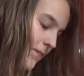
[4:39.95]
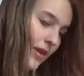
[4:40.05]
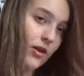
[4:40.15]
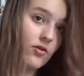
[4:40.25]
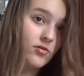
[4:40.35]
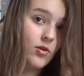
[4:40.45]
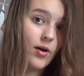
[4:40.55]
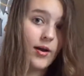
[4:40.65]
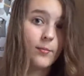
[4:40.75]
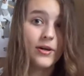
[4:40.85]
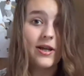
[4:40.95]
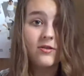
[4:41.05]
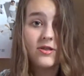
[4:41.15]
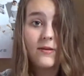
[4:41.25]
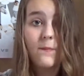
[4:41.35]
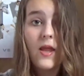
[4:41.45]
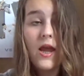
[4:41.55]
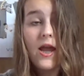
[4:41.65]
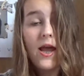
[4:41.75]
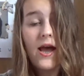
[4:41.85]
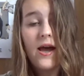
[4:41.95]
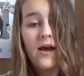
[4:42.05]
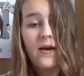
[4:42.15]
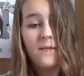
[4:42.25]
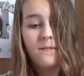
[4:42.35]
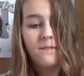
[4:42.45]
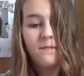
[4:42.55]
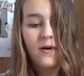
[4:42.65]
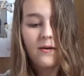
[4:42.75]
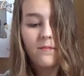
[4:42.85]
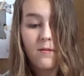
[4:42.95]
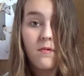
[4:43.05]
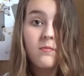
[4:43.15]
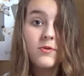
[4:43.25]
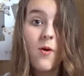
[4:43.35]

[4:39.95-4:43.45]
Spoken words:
I don't know how to pronounce it. But my mom